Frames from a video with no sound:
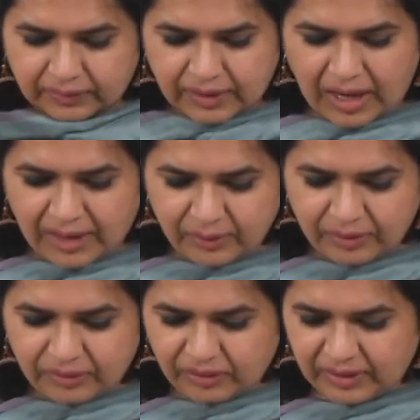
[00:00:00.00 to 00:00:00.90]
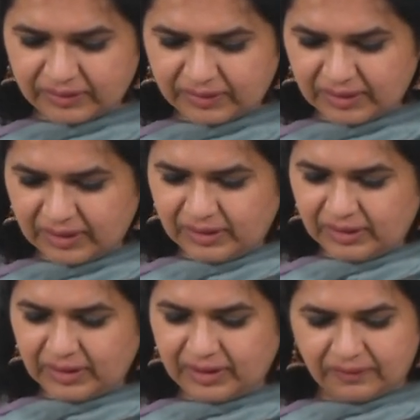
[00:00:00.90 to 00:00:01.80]
Are you interested in
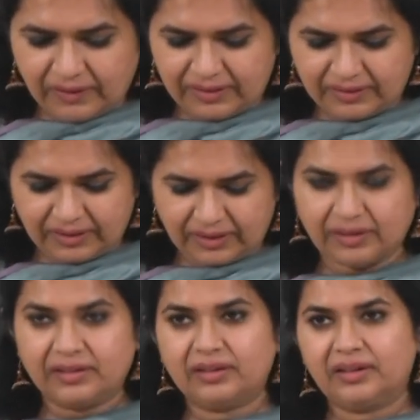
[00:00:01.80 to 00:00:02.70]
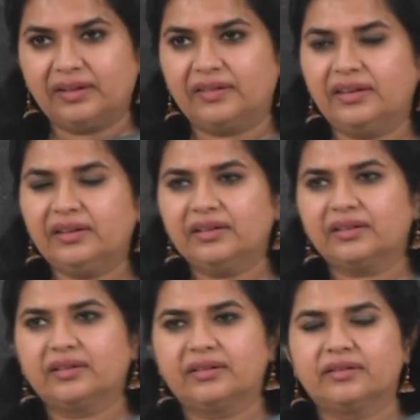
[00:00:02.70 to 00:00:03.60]
investing in the
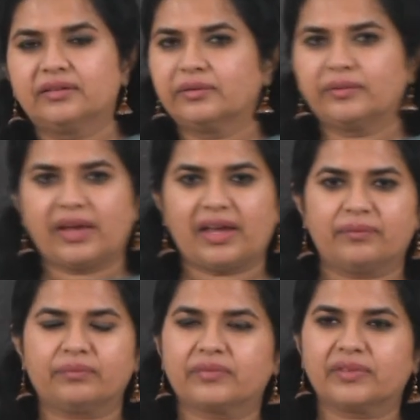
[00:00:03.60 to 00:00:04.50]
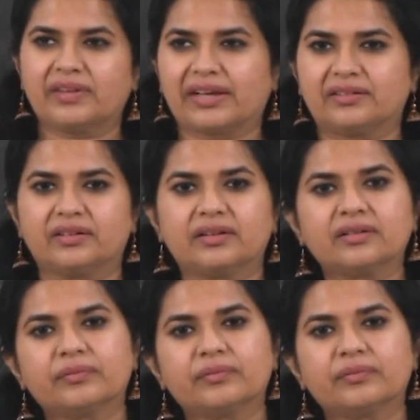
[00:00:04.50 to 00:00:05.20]
sector?